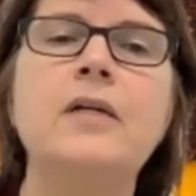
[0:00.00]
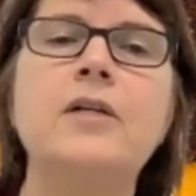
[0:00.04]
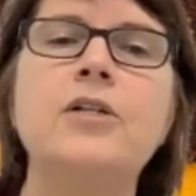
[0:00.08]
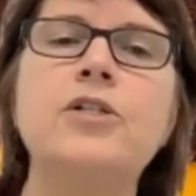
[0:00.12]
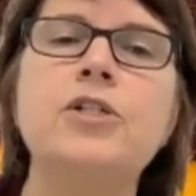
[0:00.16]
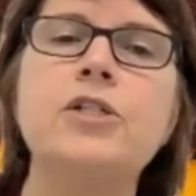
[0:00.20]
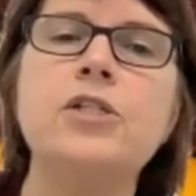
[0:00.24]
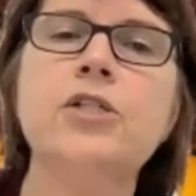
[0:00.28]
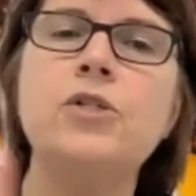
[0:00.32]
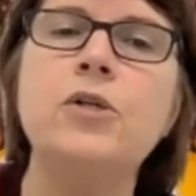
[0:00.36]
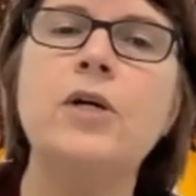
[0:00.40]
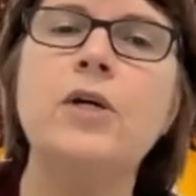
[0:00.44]

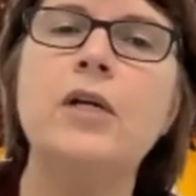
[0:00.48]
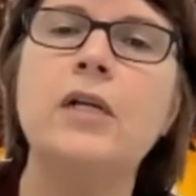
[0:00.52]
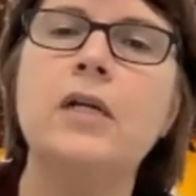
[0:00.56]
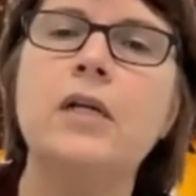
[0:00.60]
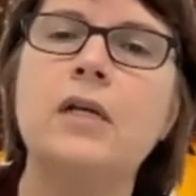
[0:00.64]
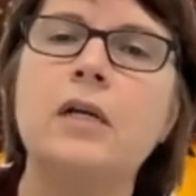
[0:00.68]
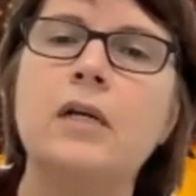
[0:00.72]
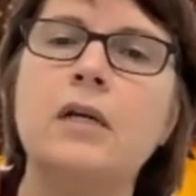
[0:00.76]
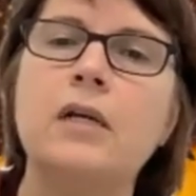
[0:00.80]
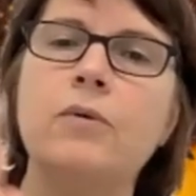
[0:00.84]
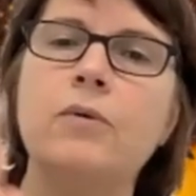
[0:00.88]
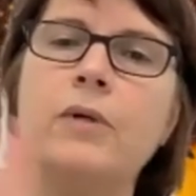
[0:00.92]
Just trying
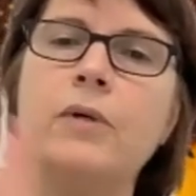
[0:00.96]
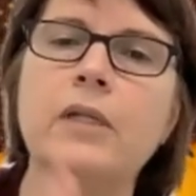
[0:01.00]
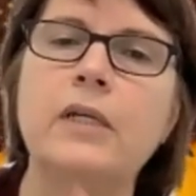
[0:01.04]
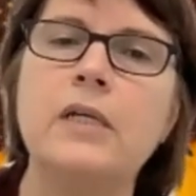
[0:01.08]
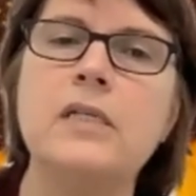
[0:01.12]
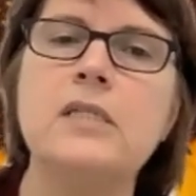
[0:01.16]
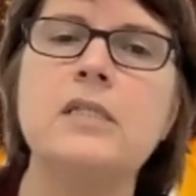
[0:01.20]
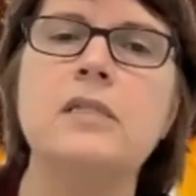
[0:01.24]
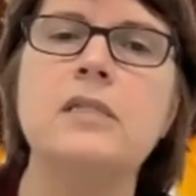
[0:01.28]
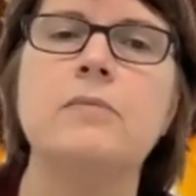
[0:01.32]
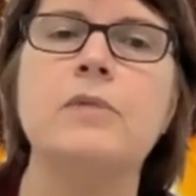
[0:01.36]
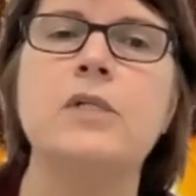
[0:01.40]
to
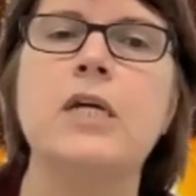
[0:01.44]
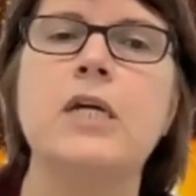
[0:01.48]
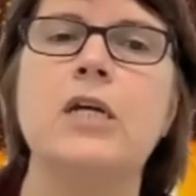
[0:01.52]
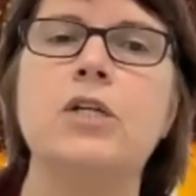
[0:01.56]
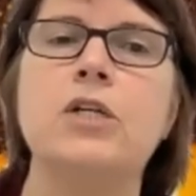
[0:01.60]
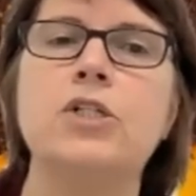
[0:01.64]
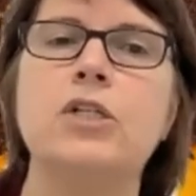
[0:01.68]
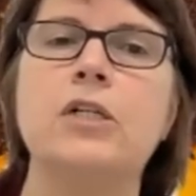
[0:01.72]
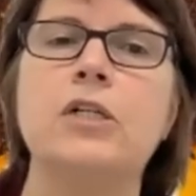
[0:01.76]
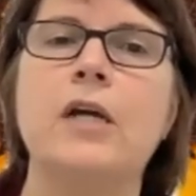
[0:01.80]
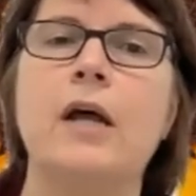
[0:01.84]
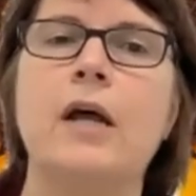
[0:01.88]
release some
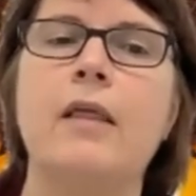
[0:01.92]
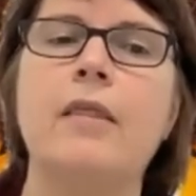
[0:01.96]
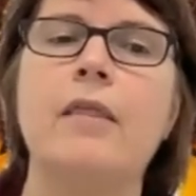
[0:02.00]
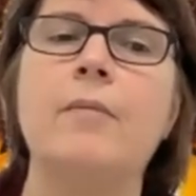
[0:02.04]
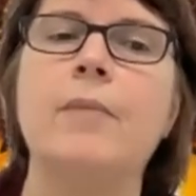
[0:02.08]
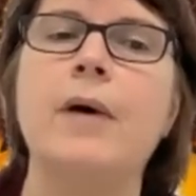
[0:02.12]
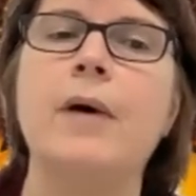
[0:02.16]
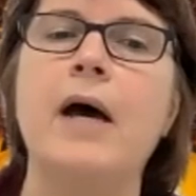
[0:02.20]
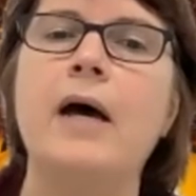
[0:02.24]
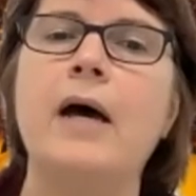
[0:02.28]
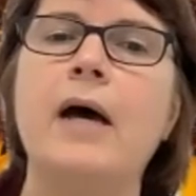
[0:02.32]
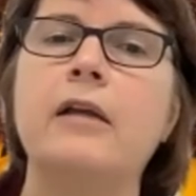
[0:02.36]
tension out of the
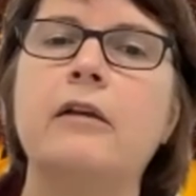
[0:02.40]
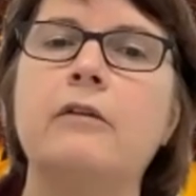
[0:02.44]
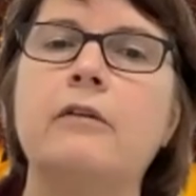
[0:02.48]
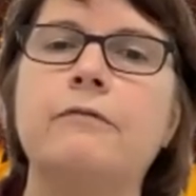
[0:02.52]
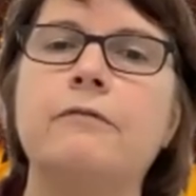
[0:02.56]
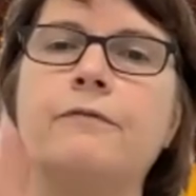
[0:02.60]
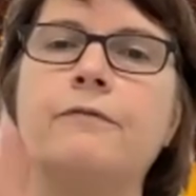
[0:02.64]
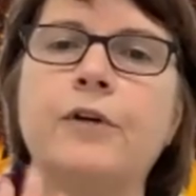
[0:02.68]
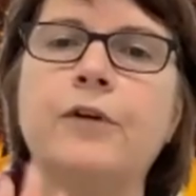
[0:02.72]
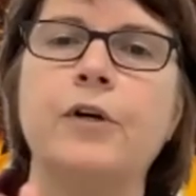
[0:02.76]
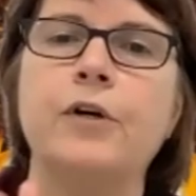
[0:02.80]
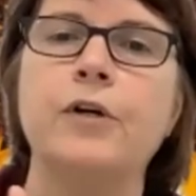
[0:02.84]
body
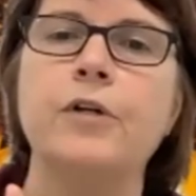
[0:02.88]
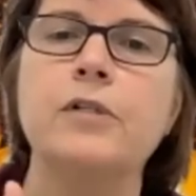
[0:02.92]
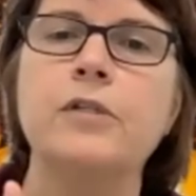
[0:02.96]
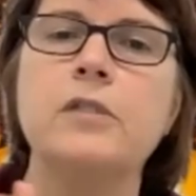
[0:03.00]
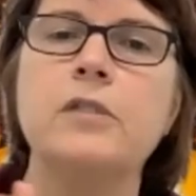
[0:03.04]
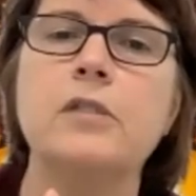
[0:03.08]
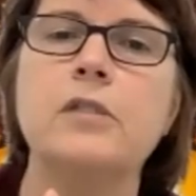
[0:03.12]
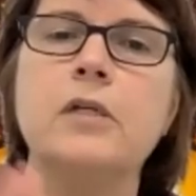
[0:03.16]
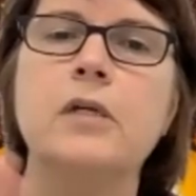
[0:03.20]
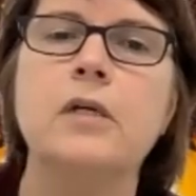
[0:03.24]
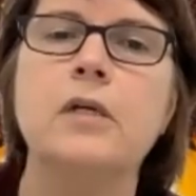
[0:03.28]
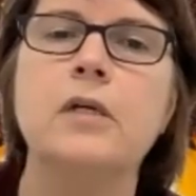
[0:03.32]

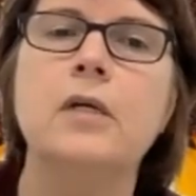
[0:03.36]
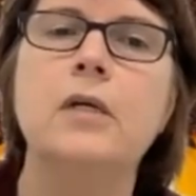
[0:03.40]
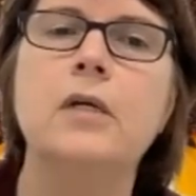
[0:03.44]
first